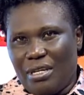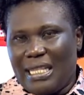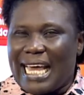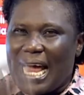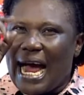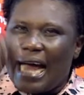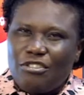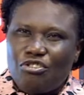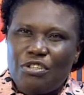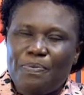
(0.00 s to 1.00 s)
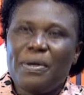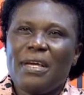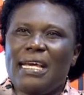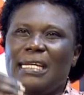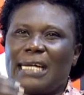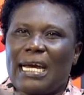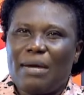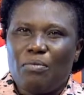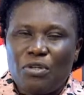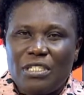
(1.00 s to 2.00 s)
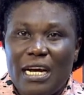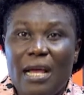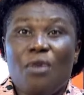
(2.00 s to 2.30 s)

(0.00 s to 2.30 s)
The hardship in Karamoja,